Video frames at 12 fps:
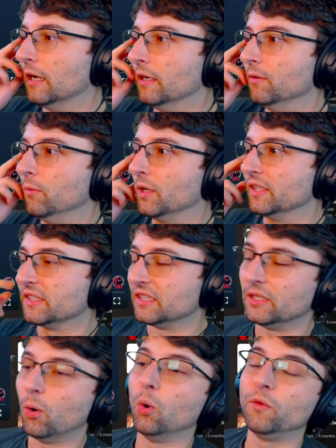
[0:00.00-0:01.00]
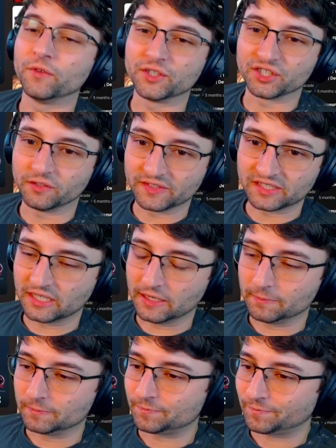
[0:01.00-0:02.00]
what is it? The old version of this
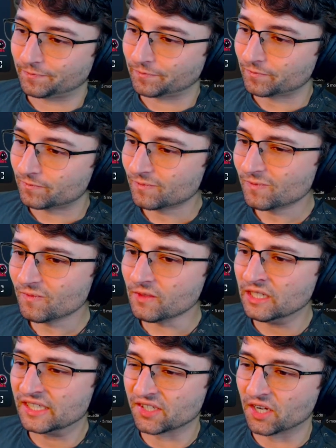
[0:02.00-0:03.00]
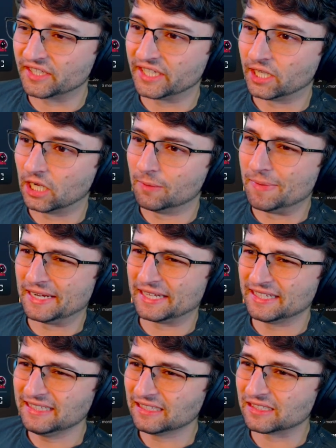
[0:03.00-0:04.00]
game. It's on GitHub, and I
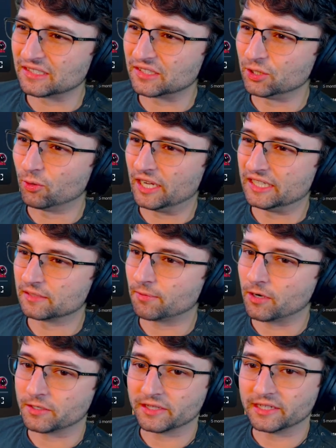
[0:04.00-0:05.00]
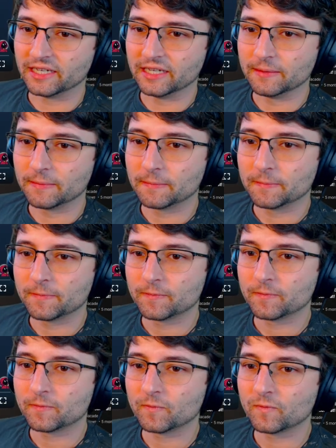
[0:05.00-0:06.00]
think that this UI is part of that.
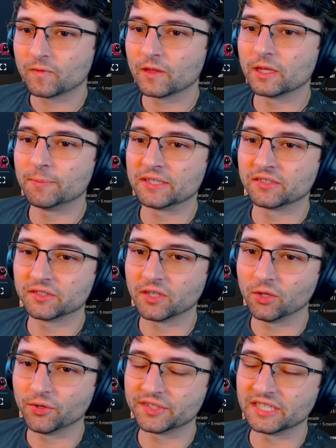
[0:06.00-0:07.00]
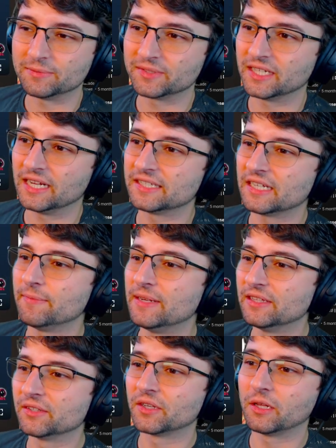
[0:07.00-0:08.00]
The pixels all the same size. I
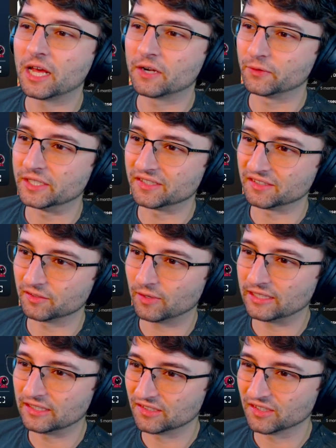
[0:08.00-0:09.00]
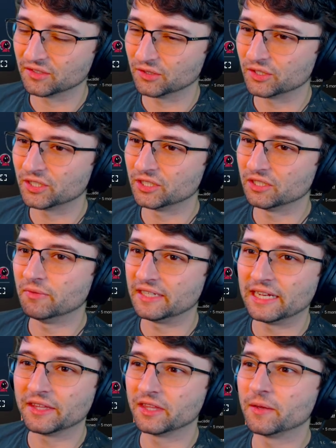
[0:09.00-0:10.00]
mean, there's a lot of reasons why this doesn't look good, but
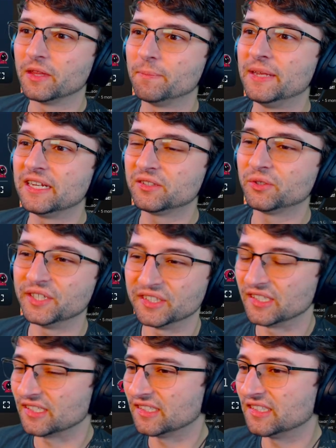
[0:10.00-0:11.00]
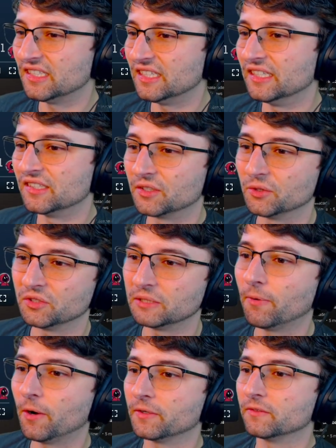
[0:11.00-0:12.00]
yeah, the pixel consistency is certainly
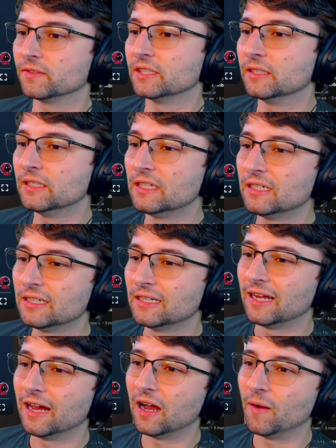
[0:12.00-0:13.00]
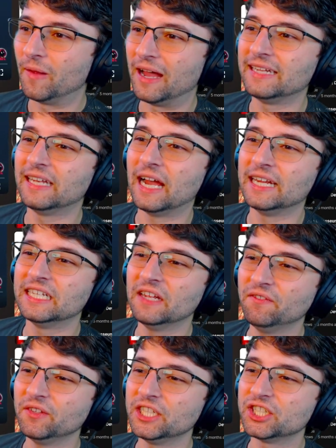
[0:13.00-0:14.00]
part of it. I
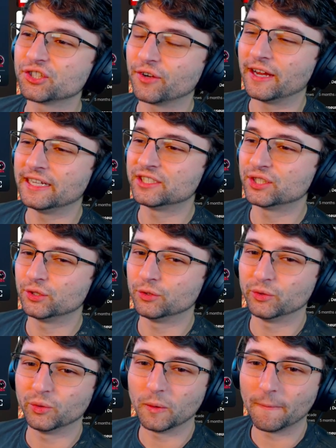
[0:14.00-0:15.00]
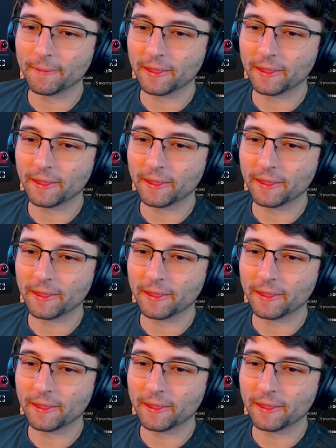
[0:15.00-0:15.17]
definitely tried to